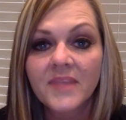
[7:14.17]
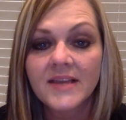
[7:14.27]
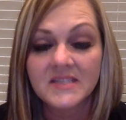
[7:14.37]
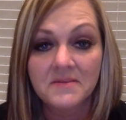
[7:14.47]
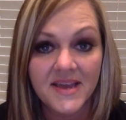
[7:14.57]

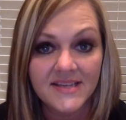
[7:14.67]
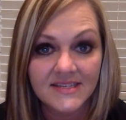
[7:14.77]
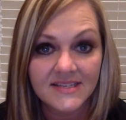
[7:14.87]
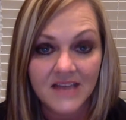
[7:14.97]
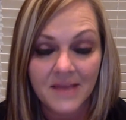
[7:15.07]
is an
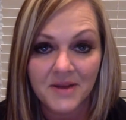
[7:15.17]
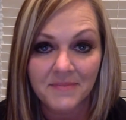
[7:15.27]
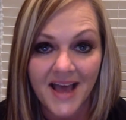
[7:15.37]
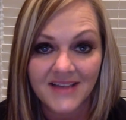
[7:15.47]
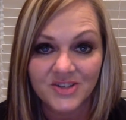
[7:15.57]
amazing Diamond
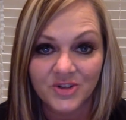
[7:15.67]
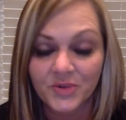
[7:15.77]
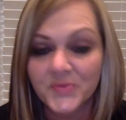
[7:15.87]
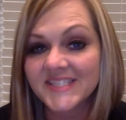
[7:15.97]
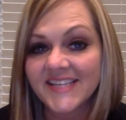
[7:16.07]
Ambassador in
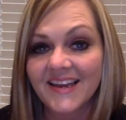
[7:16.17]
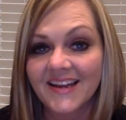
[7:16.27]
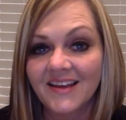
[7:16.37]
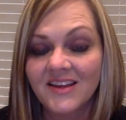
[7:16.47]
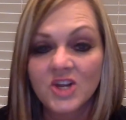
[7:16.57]

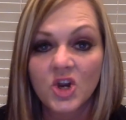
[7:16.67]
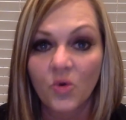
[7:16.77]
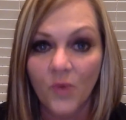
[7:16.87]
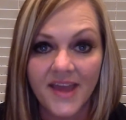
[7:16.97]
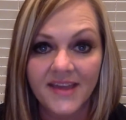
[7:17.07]
Louisiana.
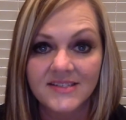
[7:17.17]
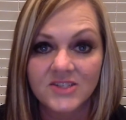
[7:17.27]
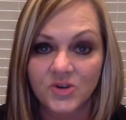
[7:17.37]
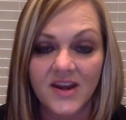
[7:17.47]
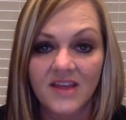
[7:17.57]
Great
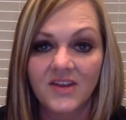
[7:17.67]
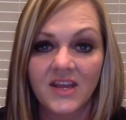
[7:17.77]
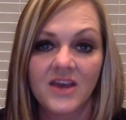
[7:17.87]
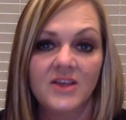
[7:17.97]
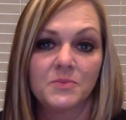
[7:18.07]
training
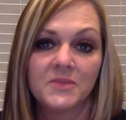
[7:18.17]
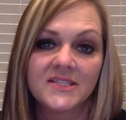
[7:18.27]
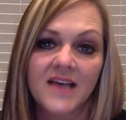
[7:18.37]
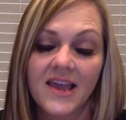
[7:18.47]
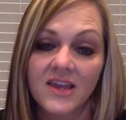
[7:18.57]
videos. Melissa
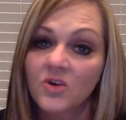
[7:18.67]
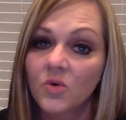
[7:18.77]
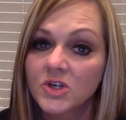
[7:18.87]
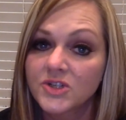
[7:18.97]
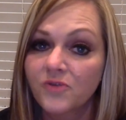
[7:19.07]

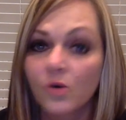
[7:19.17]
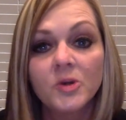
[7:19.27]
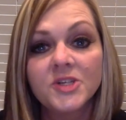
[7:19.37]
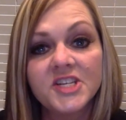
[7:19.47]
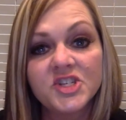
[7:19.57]
Eichenhorst, former
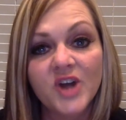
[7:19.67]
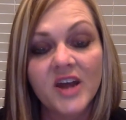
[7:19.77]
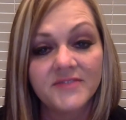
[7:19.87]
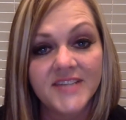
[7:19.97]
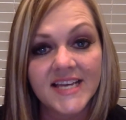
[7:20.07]
teacher out
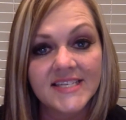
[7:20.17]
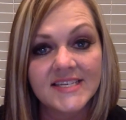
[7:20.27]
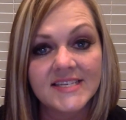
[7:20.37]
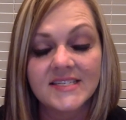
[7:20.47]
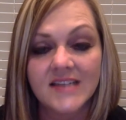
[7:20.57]
of
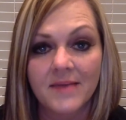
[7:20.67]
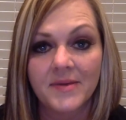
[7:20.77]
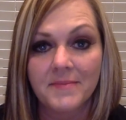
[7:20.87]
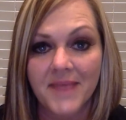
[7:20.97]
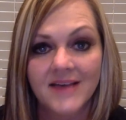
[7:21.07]
Texas, Diamond
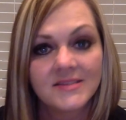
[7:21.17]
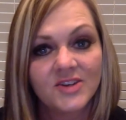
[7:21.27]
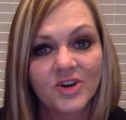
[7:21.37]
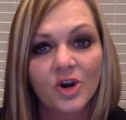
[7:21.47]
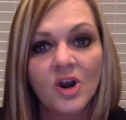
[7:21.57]

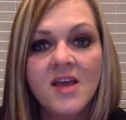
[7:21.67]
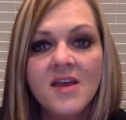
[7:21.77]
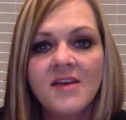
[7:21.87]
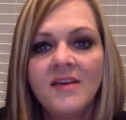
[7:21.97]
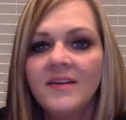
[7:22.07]
Ambassador.
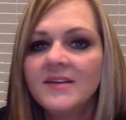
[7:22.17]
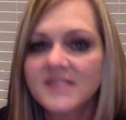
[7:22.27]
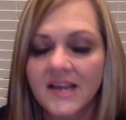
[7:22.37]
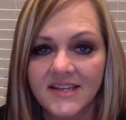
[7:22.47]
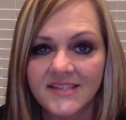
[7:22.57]

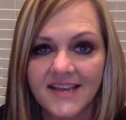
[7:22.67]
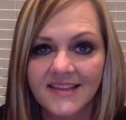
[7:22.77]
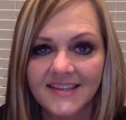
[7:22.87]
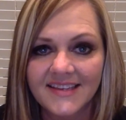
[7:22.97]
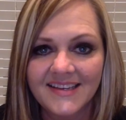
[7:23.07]
Sonia
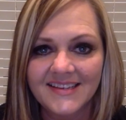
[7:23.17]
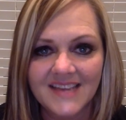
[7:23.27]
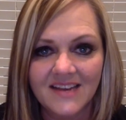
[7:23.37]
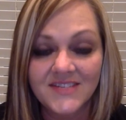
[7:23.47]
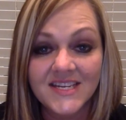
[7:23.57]
Dudley is
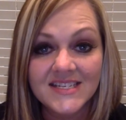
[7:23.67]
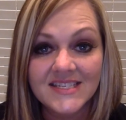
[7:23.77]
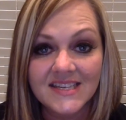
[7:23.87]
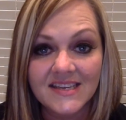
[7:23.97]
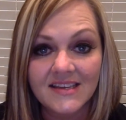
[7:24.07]
out of
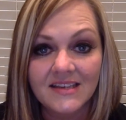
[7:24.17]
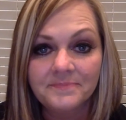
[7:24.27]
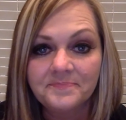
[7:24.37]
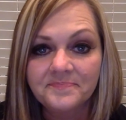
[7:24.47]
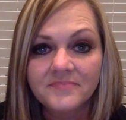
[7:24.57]
Tennessee,
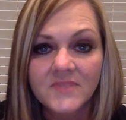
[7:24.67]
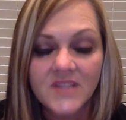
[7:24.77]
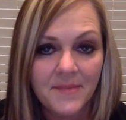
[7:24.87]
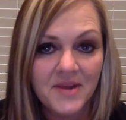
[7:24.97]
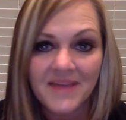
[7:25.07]

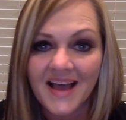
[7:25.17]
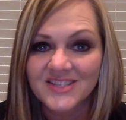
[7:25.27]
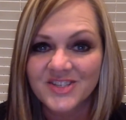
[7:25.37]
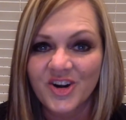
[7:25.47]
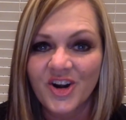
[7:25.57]
Diamond
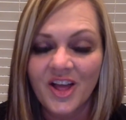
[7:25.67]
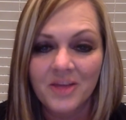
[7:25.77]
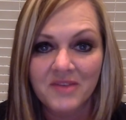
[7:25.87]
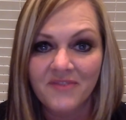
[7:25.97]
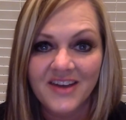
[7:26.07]
Ambassador. Helen
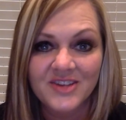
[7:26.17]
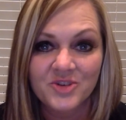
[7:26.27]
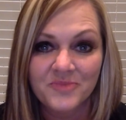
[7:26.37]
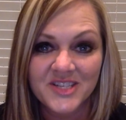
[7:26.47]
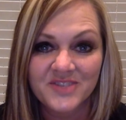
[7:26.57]
McFadden is her
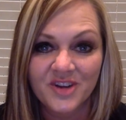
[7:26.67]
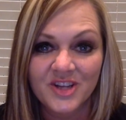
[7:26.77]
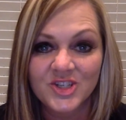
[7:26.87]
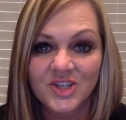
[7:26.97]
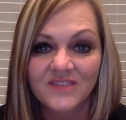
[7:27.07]
best friend.
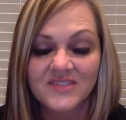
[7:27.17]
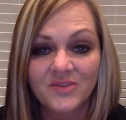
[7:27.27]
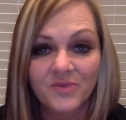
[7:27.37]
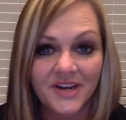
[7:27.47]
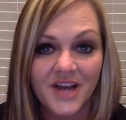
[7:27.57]
She lives in
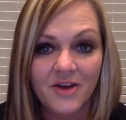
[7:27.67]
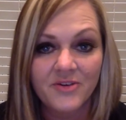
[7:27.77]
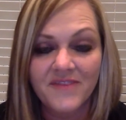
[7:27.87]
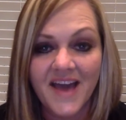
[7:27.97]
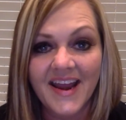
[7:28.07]
Reno,
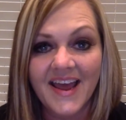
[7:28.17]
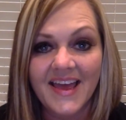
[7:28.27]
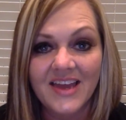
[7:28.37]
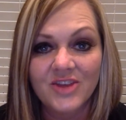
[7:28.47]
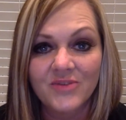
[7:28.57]
Nevada,
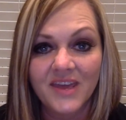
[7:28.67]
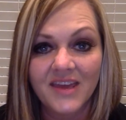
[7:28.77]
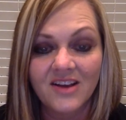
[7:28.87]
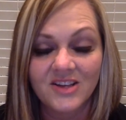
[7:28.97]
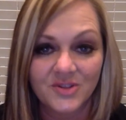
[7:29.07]
and you
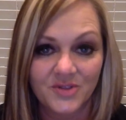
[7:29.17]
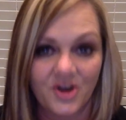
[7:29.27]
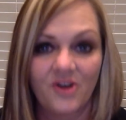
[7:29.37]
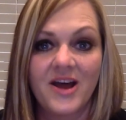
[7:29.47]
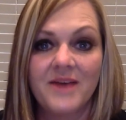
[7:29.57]
can also look
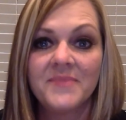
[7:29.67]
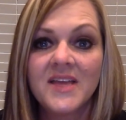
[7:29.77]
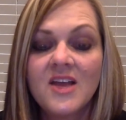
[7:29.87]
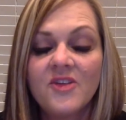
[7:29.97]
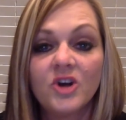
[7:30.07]
her up.
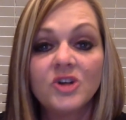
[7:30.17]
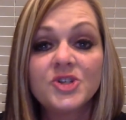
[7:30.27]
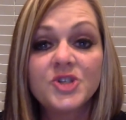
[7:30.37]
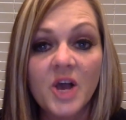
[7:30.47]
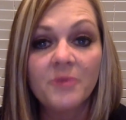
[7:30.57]
There are
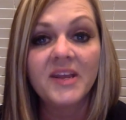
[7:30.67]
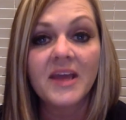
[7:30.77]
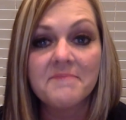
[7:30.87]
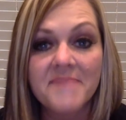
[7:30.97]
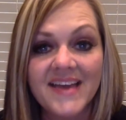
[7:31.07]
so many
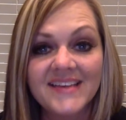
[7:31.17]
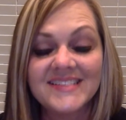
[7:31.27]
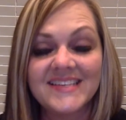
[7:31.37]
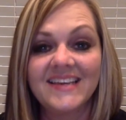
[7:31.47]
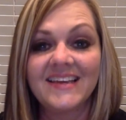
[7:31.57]

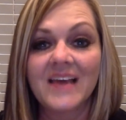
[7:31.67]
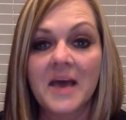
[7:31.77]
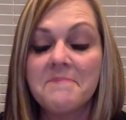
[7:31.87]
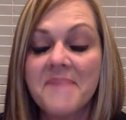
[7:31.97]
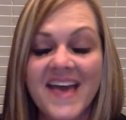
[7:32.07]
amazing,
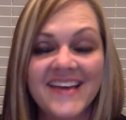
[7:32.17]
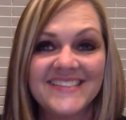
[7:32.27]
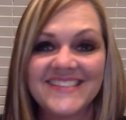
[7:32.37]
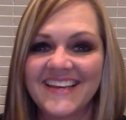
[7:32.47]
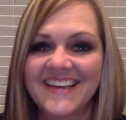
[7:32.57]

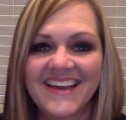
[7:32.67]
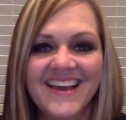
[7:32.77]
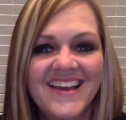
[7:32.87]
amazing